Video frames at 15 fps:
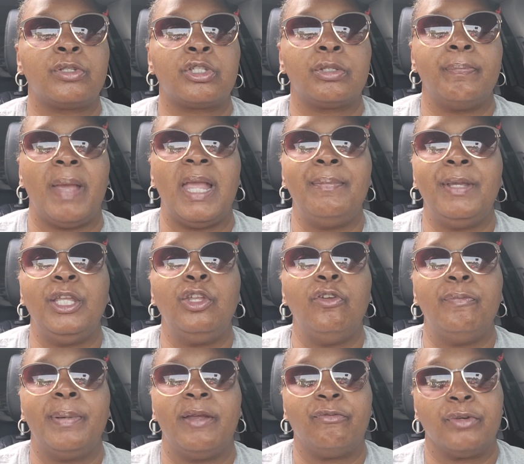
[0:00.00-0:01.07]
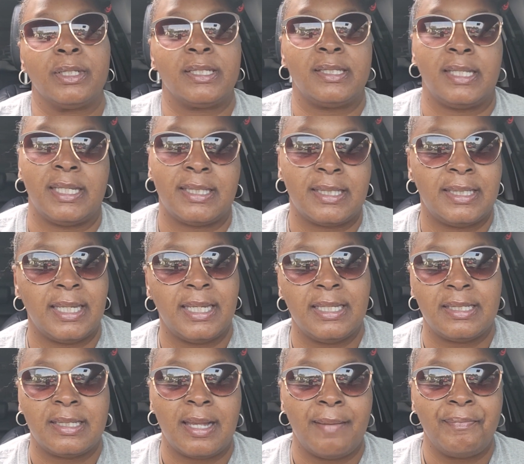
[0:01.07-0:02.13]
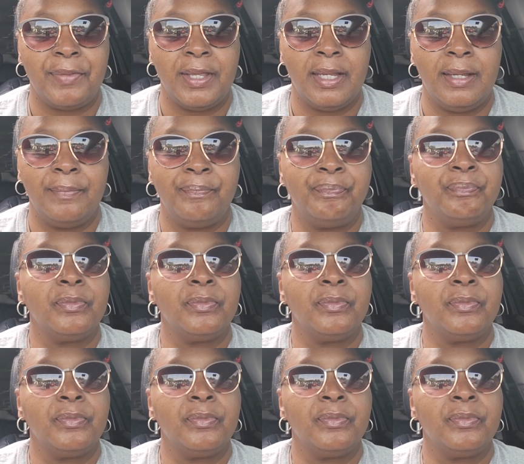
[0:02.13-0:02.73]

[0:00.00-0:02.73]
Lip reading: Maybe you've been resisting something,